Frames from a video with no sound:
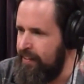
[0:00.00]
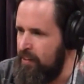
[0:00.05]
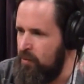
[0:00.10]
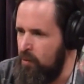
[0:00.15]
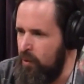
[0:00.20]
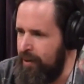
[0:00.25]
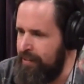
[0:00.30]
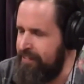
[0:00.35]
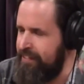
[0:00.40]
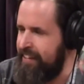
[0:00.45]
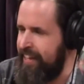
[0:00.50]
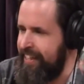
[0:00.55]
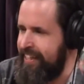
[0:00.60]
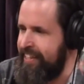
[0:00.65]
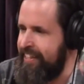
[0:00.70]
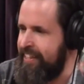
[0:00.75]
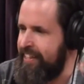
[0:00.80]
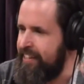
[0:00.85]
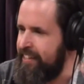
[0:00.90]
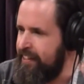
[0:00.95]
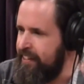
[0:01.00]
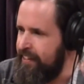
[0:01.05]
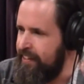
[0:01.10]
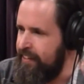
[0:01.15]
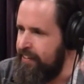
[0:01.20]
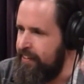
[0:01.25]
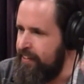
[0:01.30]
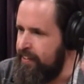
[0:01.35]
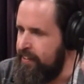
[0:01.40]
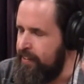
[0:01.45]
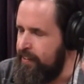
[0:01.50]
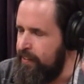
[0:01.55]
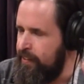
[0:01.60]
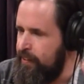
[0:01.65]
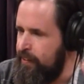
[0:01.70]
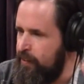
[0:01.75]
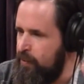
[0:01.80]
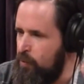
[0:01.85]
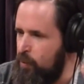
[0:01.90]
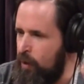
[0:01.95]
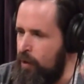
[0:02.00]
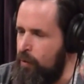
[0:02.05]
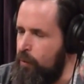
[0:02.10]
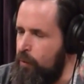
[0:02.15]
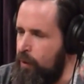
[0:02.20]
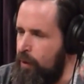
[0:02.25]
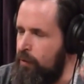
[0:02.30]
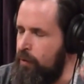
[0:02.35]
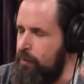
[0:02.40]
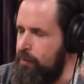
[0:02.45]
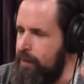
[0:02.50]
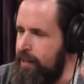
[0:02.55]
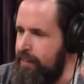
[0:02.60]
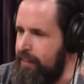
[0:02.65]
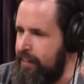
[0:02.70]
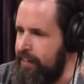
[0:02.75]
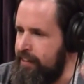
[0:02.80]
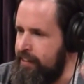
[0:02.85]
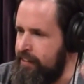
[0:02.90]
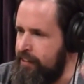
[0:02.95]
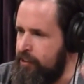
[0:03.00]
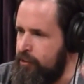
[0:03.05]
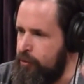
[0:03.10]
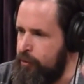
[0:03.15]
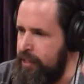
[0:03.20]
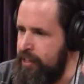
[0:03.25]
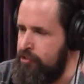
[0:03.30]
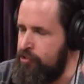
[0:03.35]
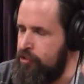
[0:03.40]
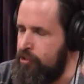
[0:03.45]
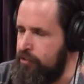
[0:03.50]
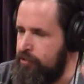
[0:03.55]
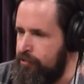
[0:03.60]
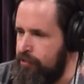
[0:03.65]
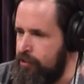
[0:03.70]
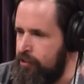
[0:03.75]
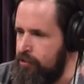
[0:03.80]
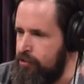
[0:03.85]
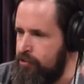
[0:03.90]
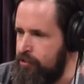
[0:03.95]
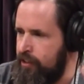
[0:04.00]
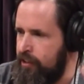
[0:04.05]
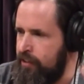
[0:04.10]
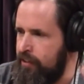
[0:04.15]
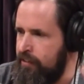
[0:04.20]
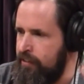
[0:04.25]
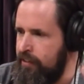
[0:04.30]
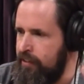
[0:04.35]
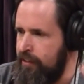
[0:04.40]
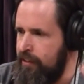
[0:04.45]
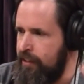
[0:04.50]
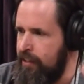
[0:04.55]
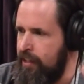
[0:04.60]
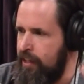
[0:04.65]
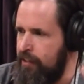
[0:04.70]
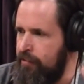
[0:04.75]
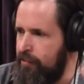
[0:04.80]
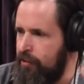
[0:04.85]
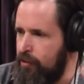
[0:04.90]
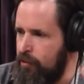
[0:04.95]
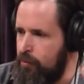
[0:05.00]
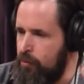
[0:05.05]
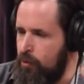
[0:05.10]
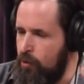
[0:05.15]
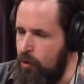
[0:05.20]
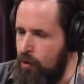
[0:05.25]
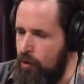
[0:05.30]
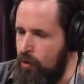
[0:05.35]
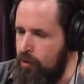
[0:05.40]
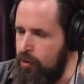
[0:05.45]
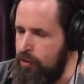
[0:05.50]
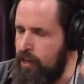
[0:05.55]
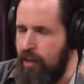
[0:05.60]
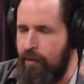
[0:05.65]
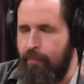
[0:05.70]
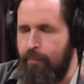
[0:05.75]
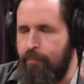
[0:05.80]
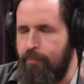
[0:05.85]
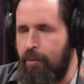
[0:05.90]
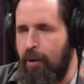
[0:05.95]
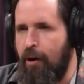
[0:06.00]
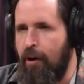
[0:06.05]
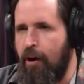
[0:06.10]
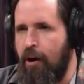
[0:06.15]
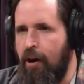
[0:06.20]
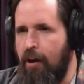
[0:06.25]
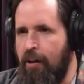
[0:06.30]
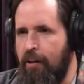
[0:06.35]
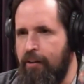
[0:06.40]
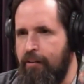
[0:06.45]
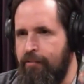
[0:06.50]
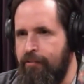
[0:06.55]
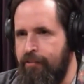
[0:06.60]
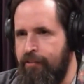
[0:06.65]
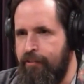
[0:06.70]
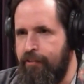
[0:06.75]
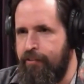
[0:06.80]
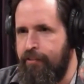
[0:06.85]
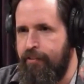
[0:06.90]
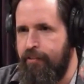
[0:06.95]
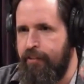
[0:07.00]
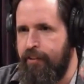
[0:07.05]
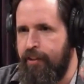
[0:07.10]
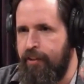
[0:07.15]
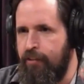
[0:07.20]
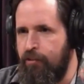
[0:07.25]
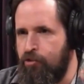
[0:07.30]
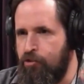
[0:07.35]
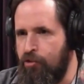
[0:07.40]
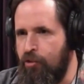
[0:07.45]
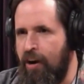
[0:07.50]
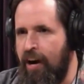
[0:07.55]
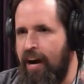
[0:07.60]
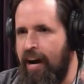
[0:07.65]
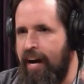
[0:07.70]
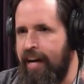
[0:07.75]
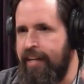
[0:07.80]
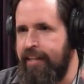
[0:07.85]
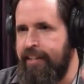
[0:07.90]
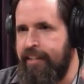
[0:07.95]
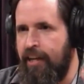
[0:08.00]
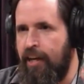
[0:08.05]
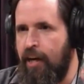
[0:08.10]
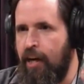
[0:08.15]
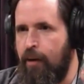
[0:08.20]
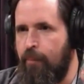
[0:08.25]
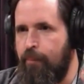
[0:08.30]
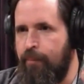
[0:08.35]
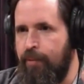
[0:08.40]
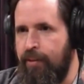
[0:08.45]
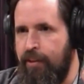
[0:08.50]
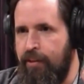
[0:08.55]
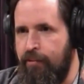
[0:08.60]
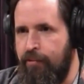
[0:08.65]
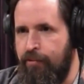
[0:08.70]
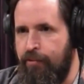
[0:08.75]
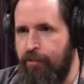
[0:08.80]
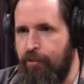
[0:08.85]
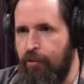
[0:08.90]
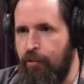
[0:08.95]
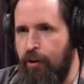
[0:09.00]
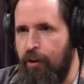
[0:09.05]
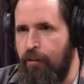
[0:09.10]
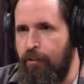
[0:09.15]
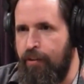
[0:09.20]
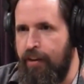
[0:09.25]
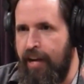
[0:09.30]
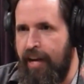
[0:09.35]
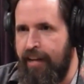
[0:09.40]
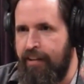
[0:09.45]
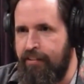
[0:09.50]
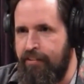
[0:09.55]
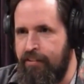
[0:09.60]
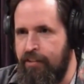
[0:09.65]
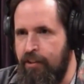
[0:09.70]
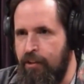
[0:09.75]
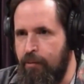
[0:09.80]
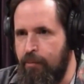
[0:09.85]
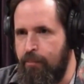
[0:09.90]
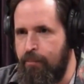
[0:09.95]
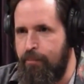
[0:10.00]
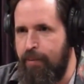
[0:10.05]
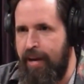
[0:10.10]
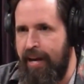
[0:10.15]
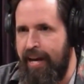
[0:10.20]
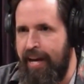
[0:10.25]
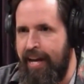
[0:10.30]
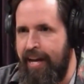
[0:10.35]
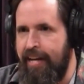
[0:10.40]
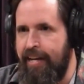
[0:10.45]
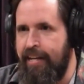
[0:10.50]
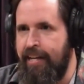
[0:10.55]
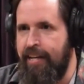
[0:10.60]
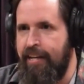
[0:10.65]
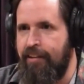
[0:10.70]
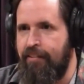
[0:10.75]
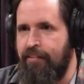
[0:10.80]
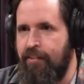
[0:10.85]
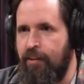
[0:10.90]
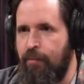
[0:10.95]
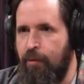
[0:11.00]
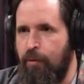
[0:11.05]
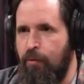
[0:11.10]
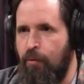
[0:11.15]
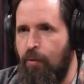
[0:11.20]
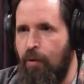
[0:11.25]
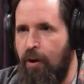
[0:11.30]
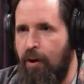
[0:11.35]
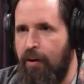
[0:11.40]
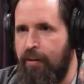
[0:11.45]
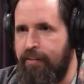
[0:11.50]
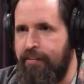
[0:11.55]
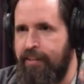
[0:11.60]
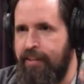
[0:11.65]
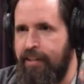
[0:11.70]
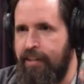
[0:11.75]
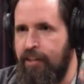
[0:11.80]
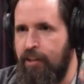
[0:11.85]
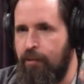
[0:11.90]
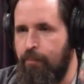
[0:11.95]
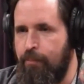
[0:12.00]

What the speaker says: what's like what would be like the creature version of a rolled up ball of dried cum that you've thrown next to your bed, and someone walks into your